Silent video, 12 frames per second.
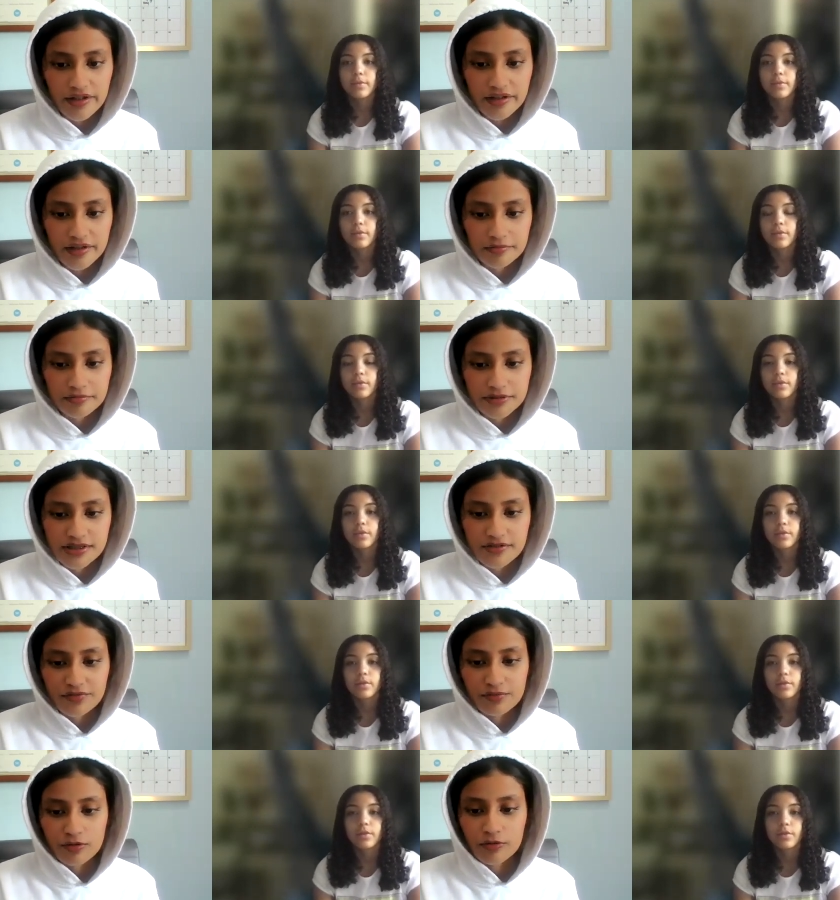Speaker 1: any
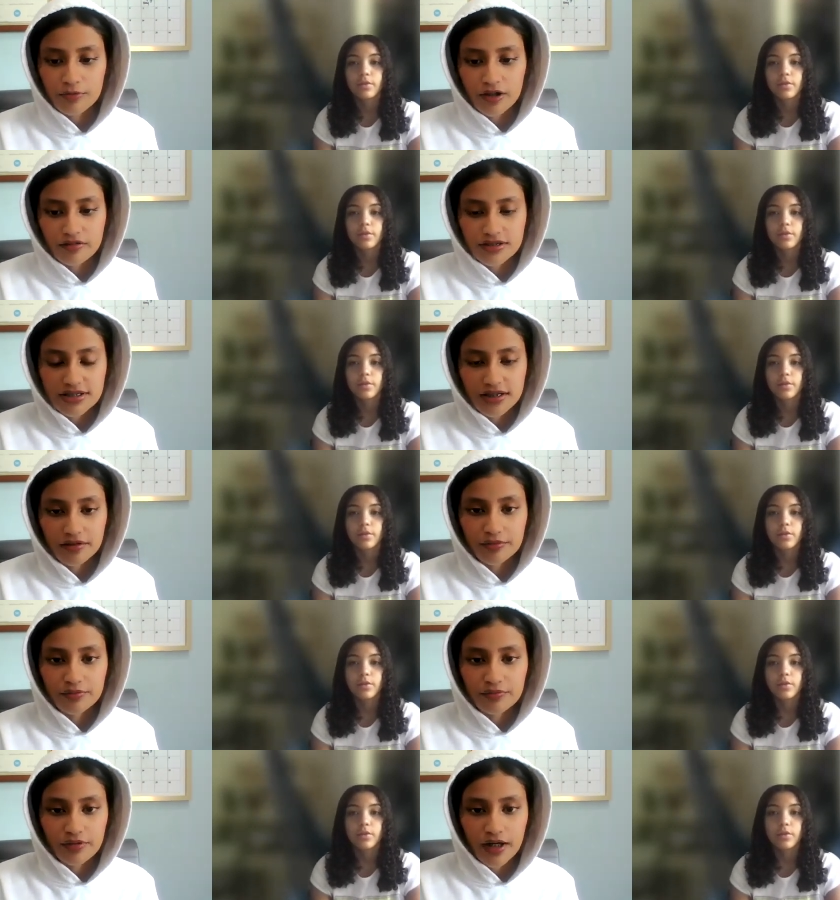specific role models that
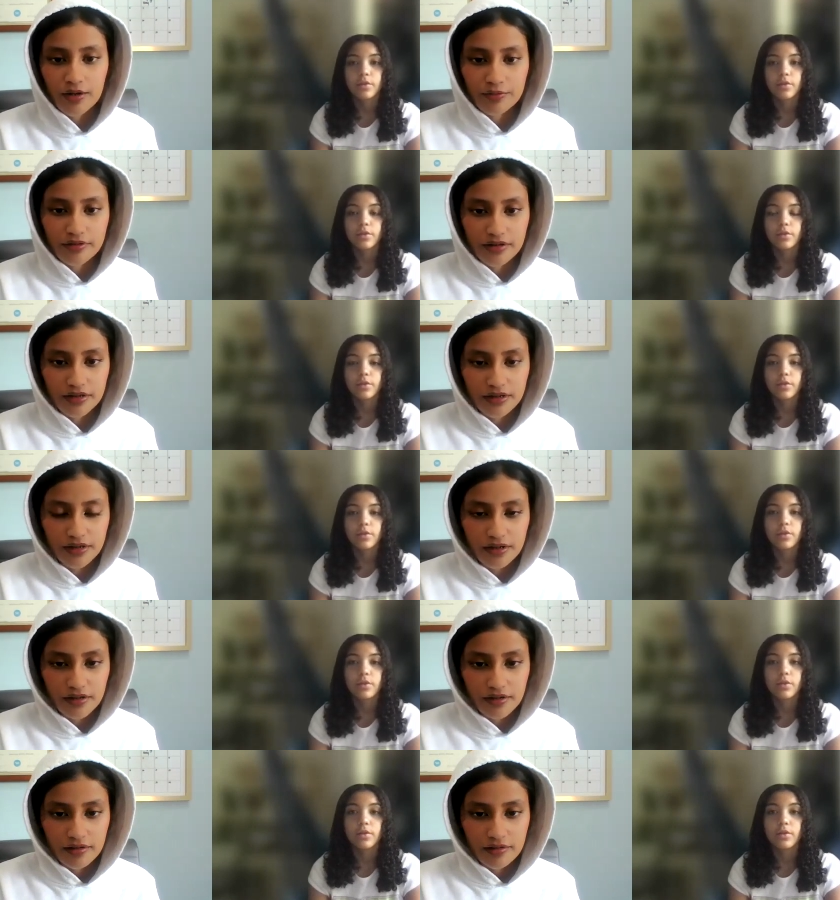you found
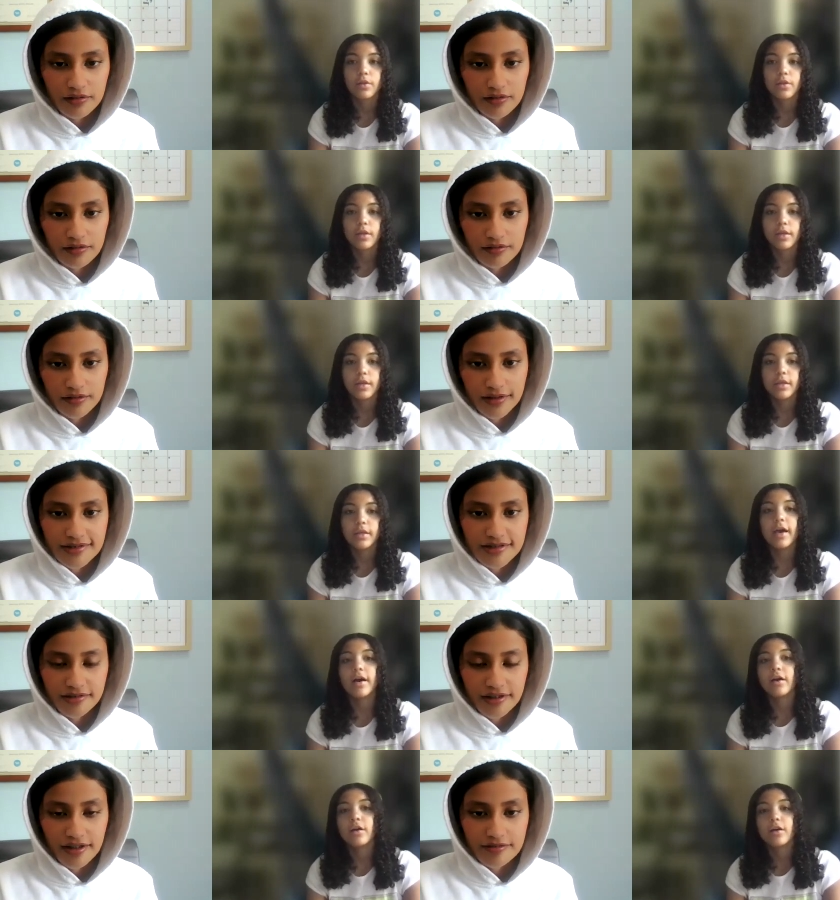that
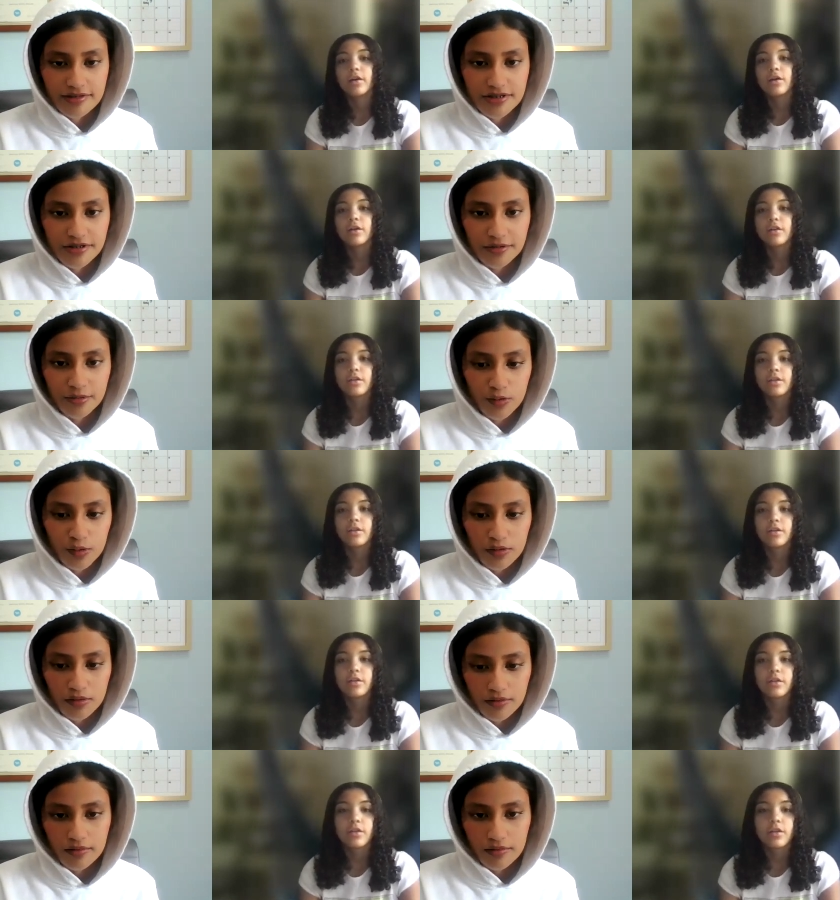stood out to you?
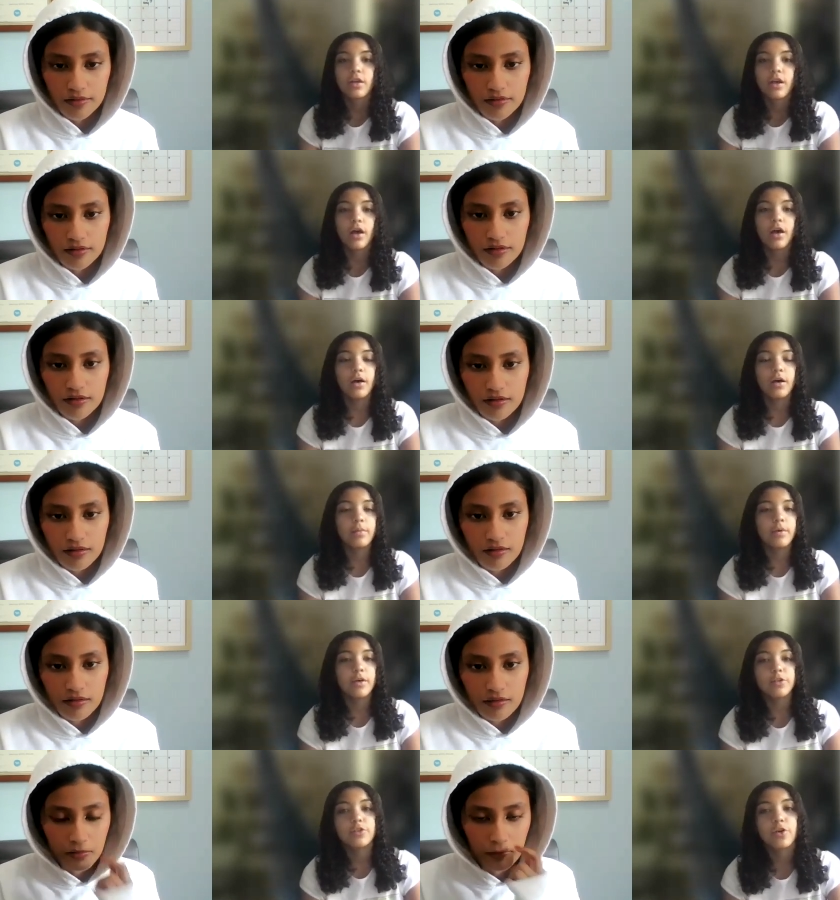
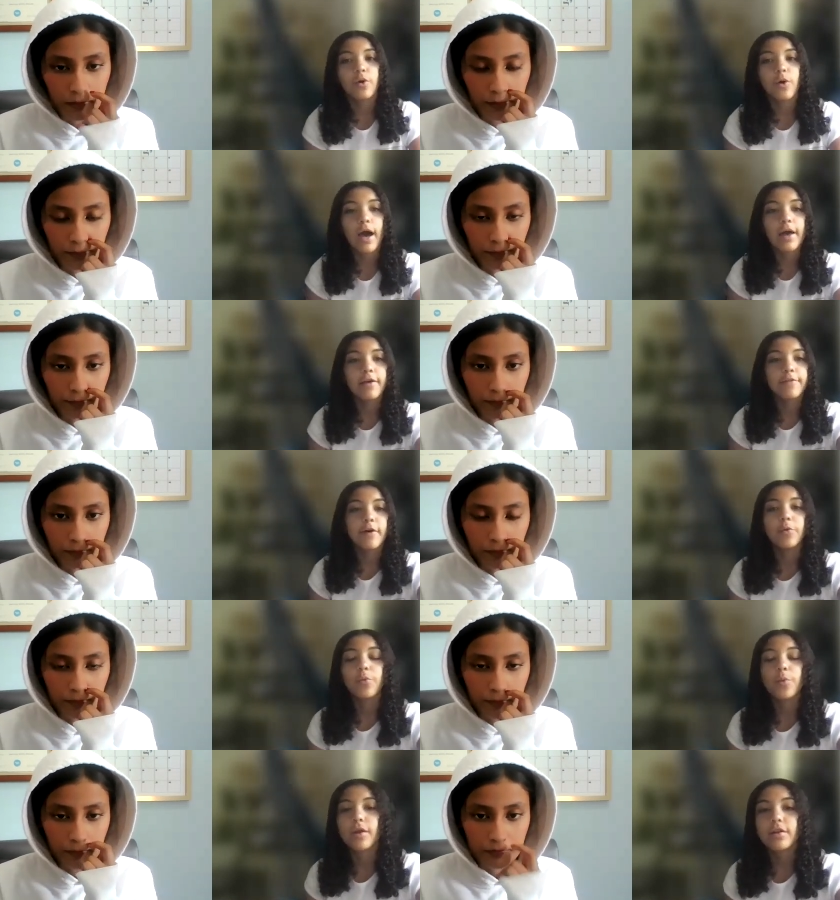
Speaker 2: So I found
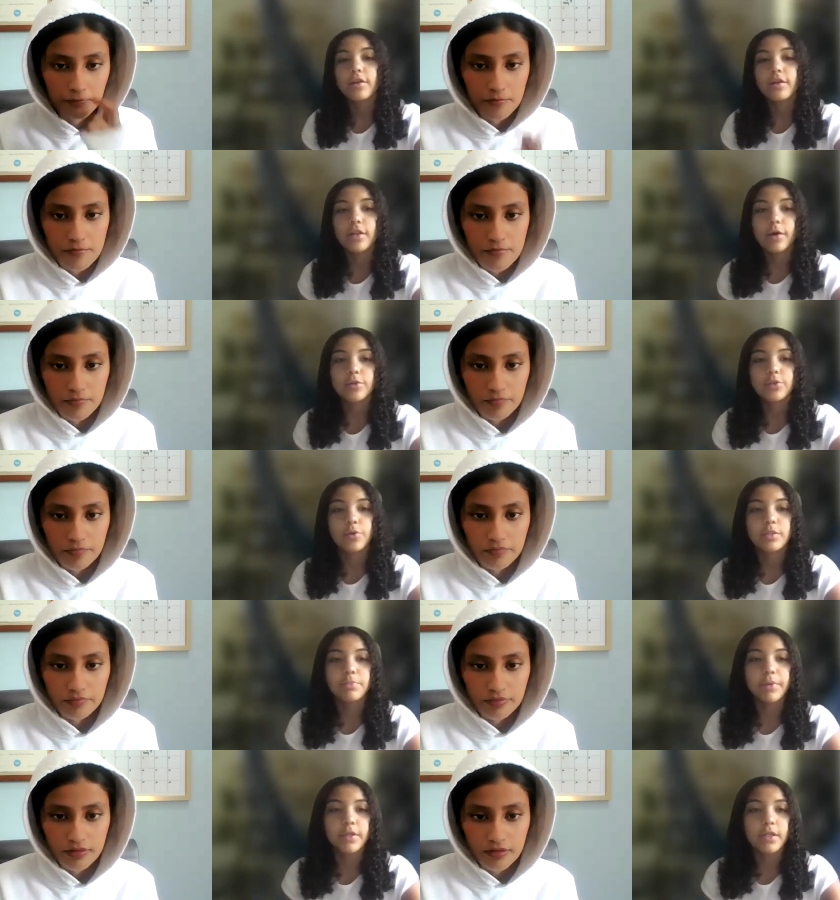one that was known as
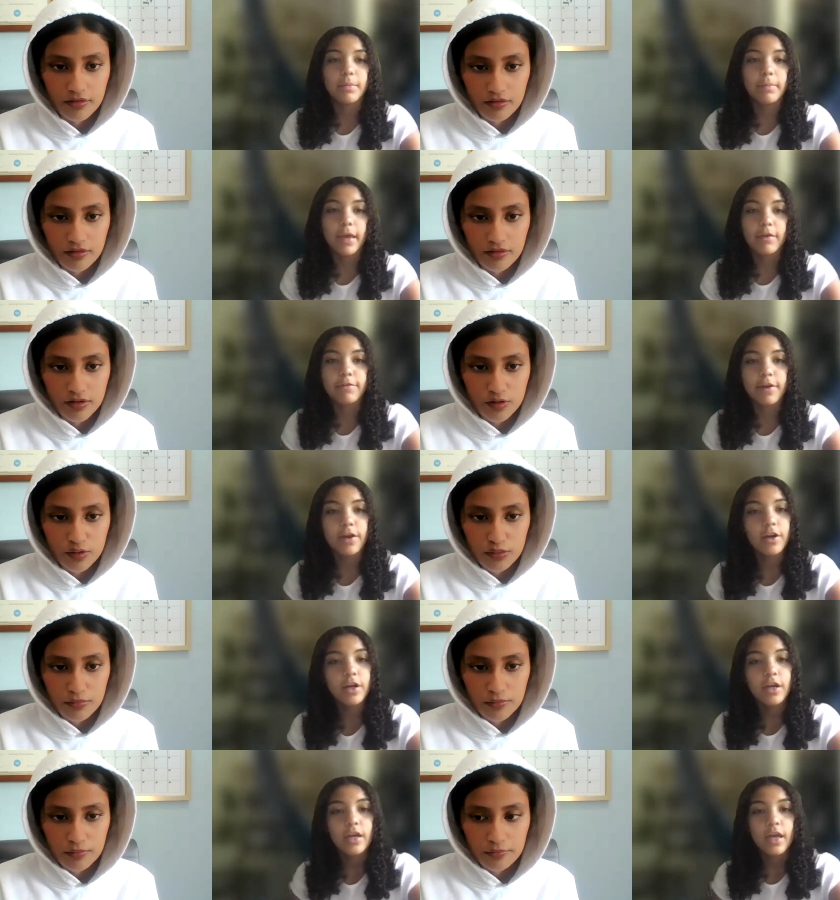Billy Mayfair,
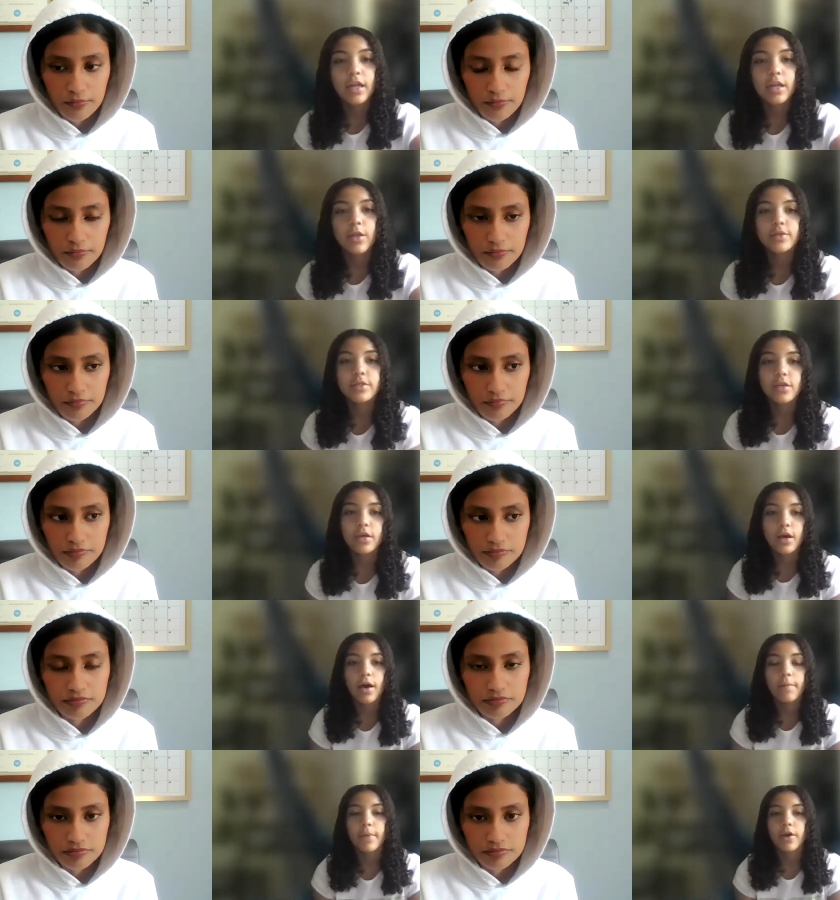and he was an
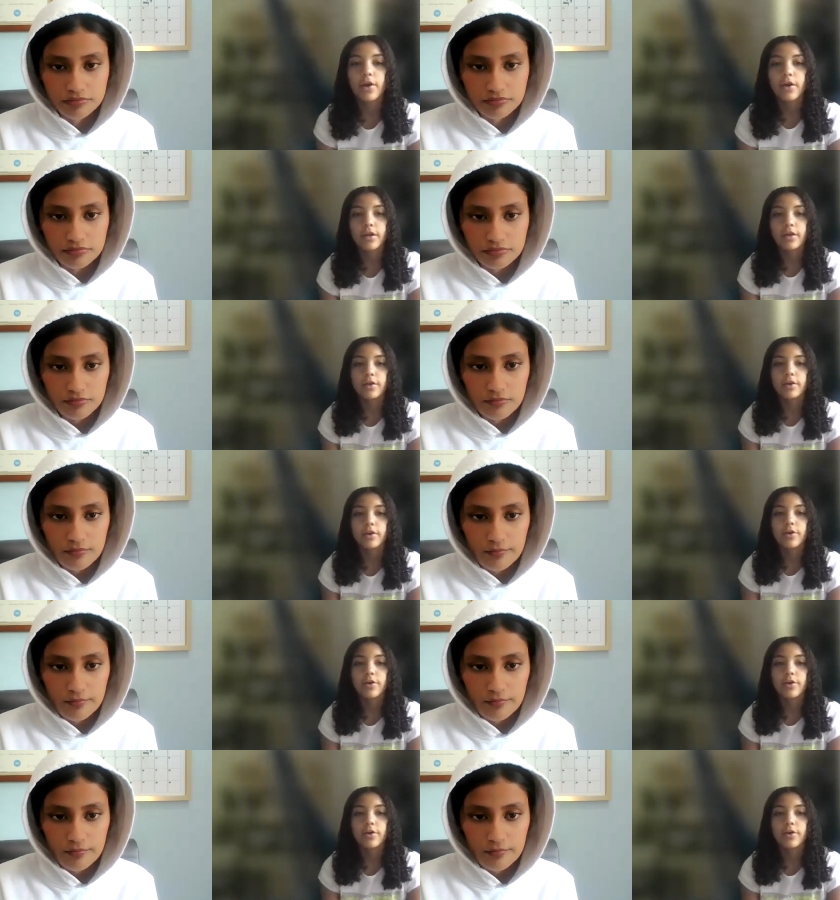American